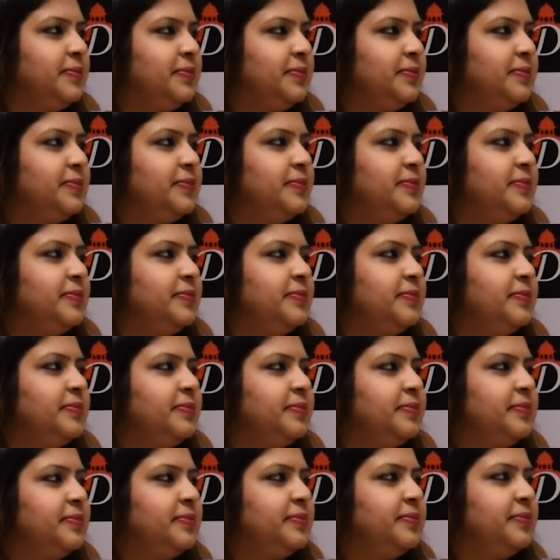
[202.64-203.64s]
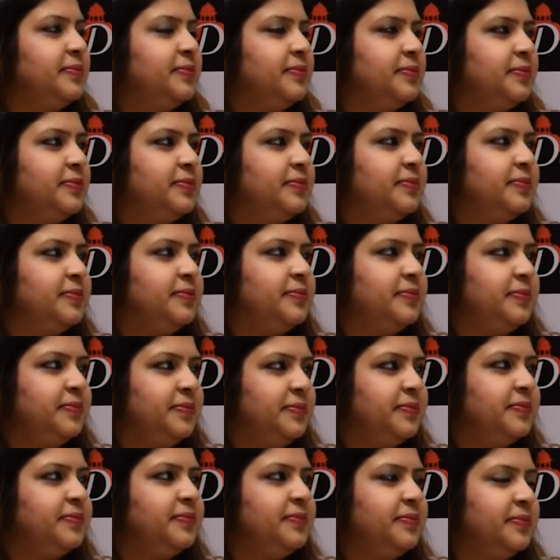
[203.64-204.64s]

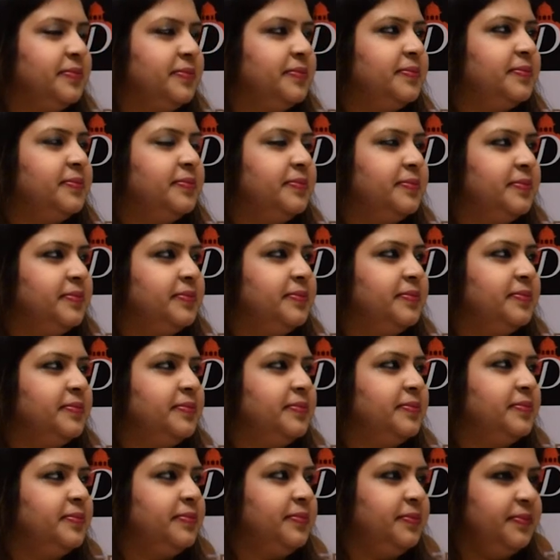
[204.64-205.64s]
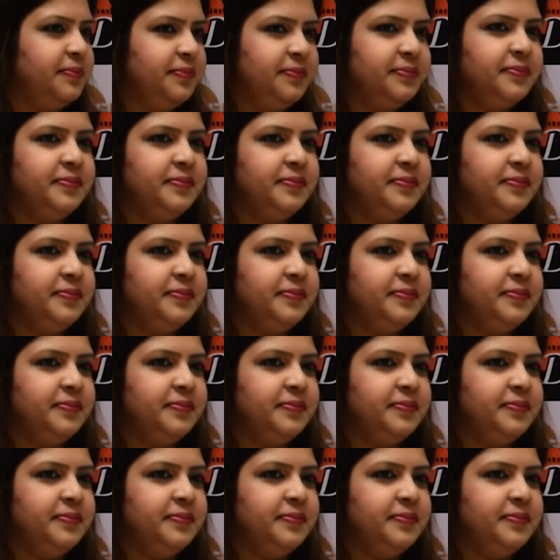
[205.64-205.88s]
(silent)